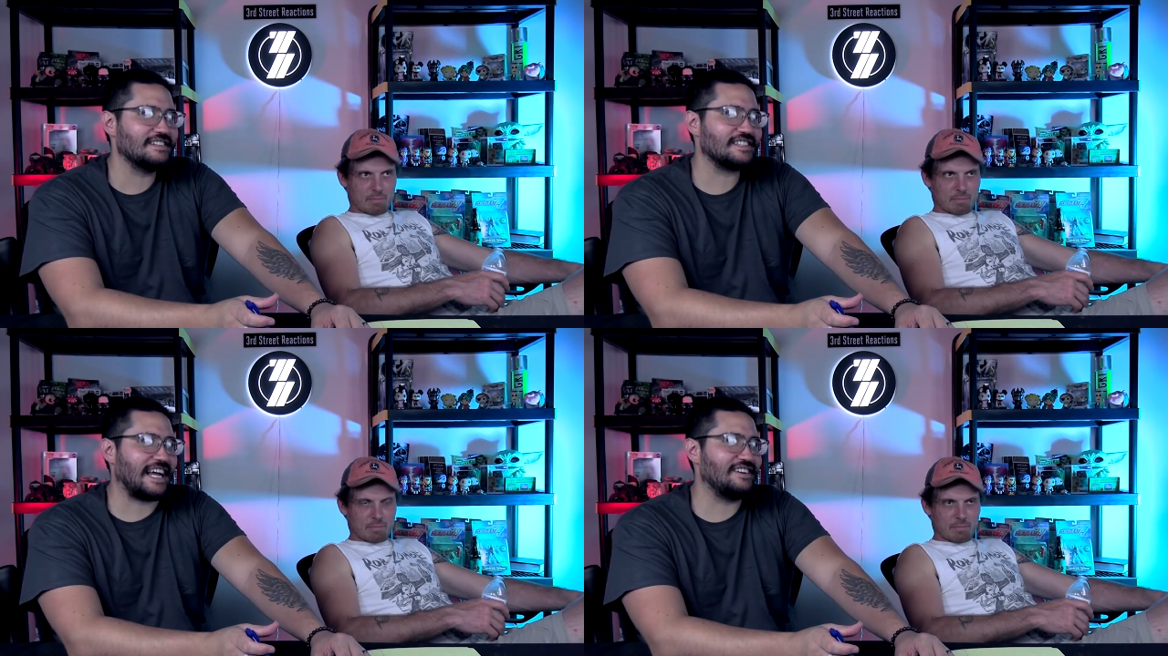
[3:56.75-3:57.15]

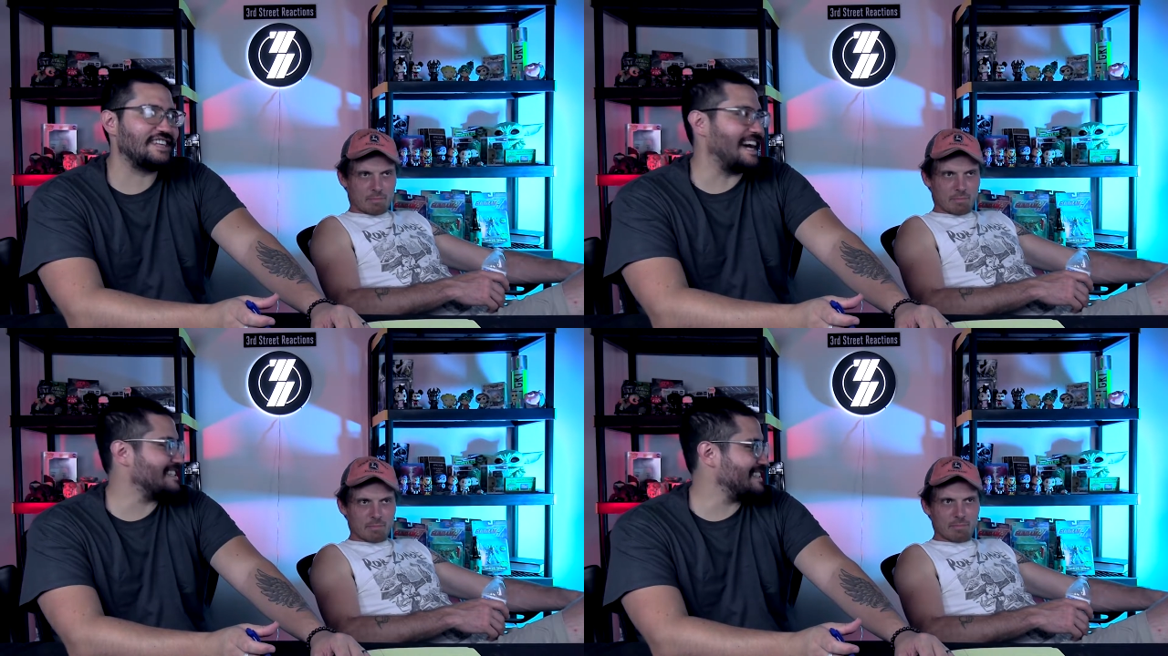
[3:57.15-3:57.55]
Speaker 1: scare
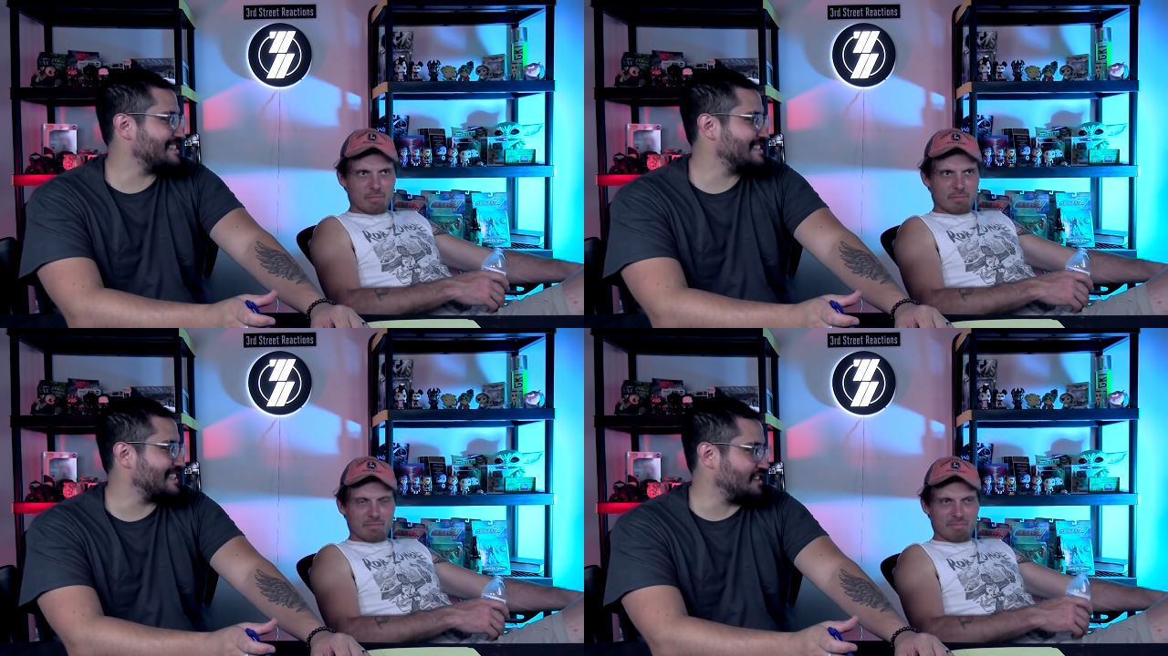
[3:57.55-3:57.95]

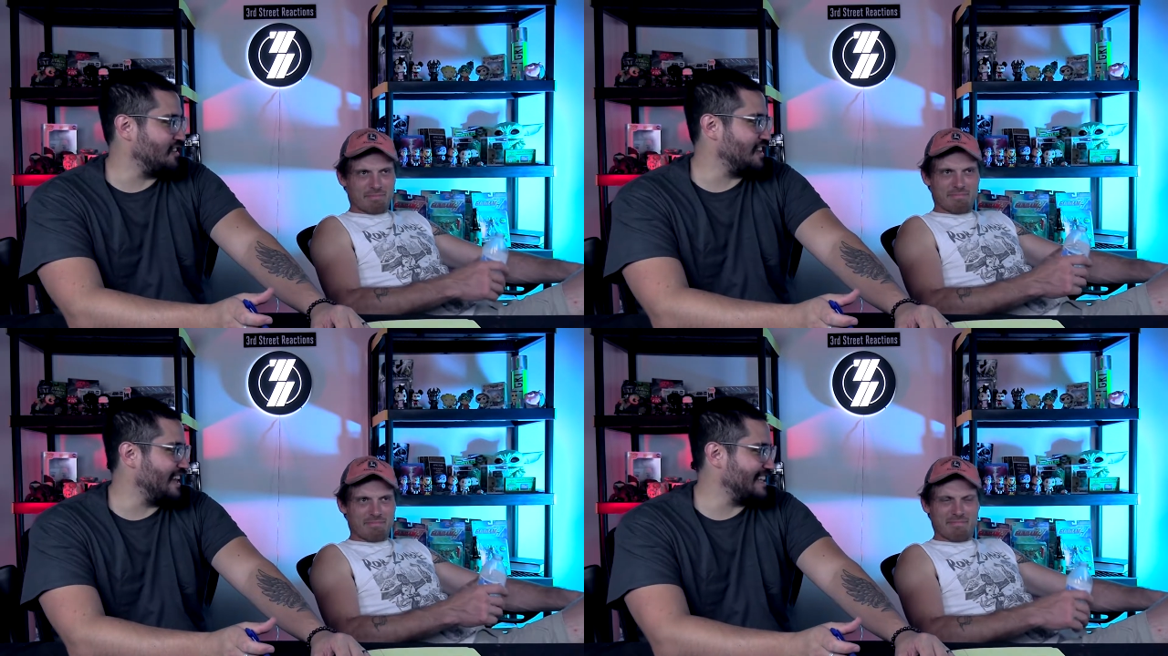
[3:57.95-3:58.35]
tactics, like
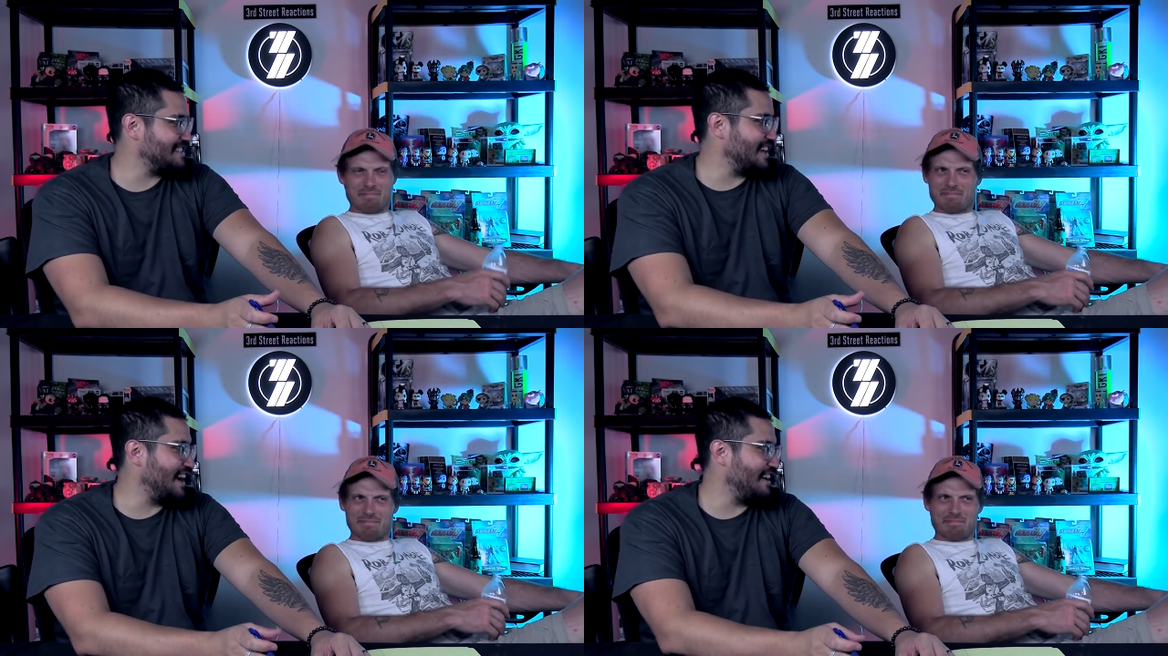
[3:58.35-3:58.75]
turn the
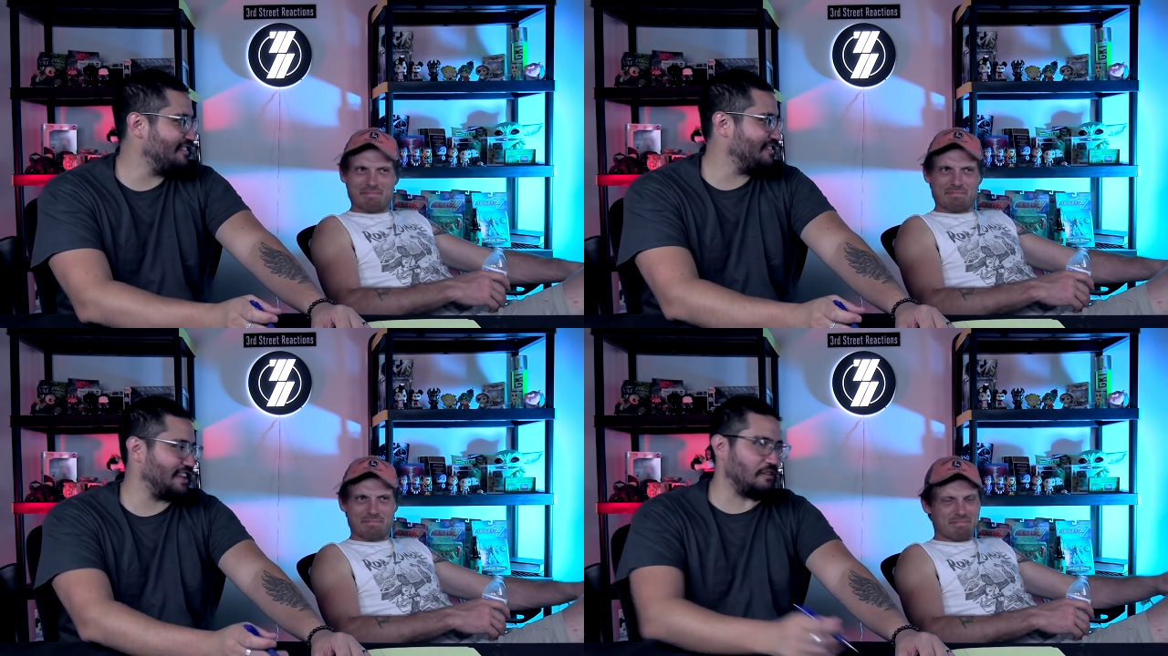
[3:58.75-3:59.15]
lights
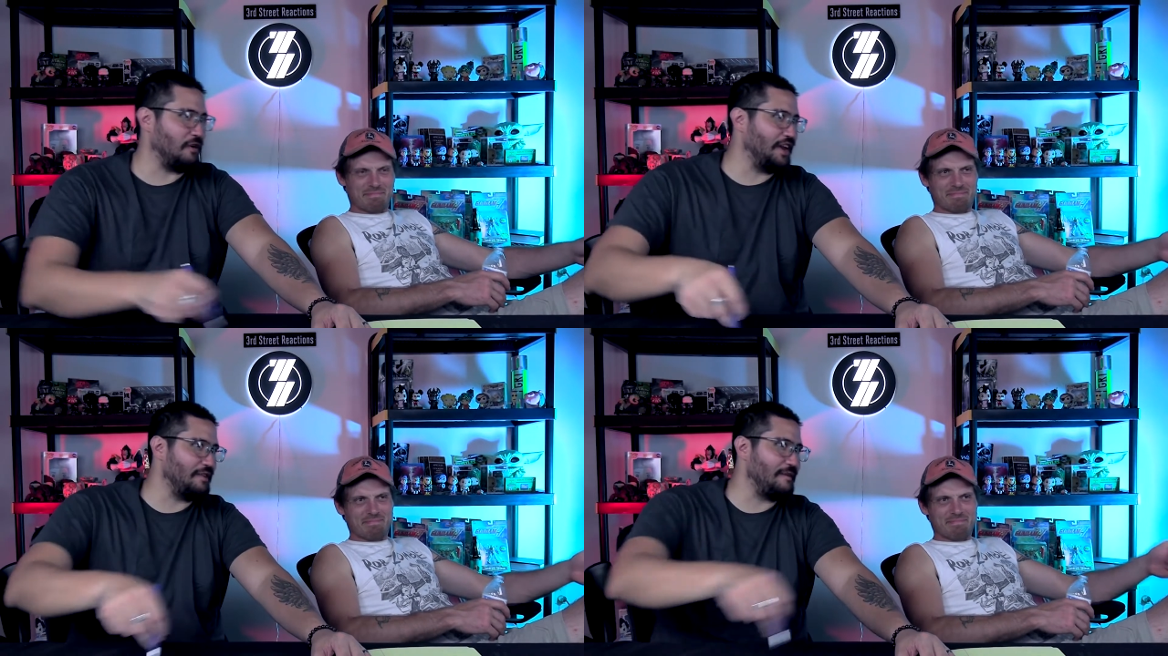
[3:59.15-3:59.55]
off, and, like
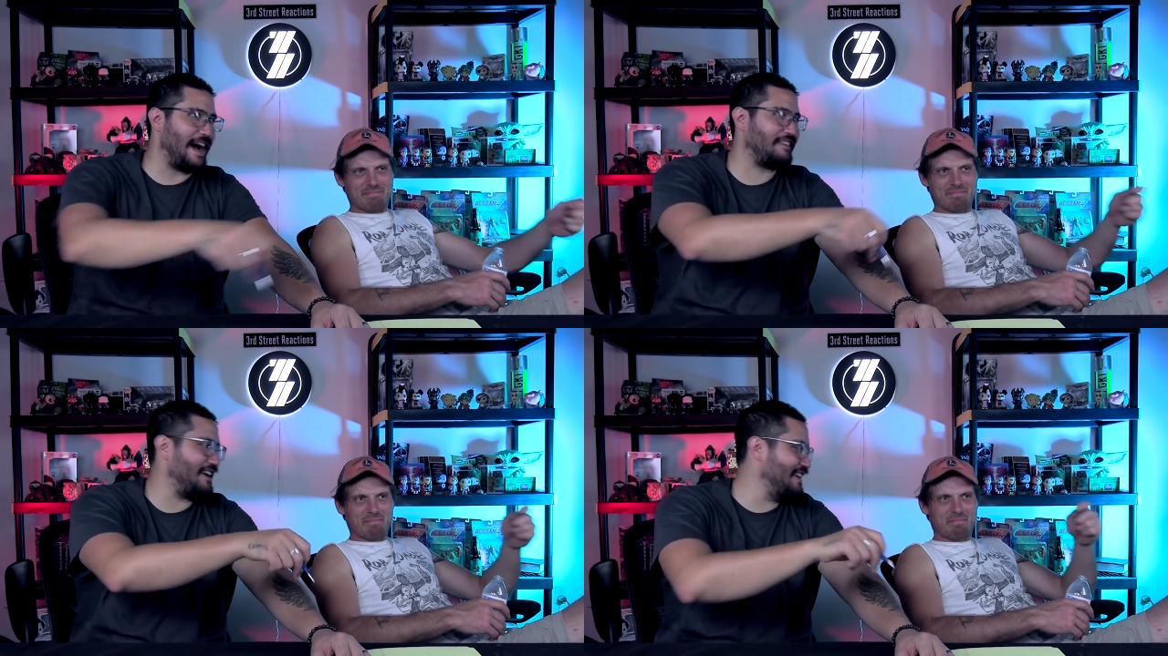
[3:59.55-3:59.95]
run in the
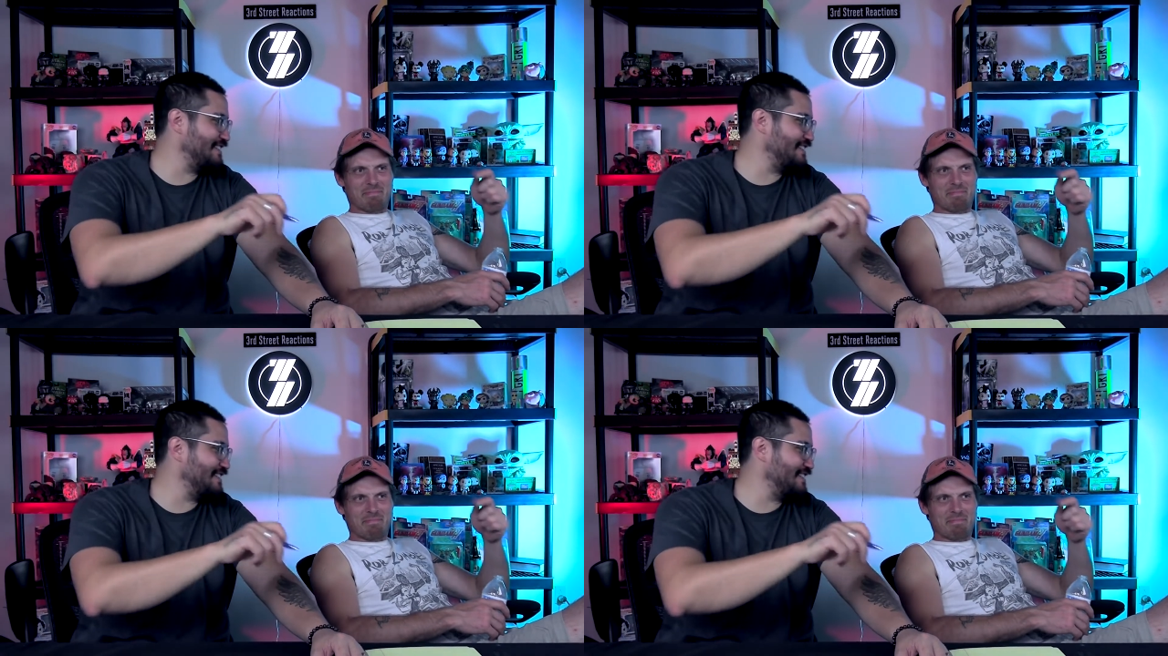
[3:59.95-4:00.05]
background?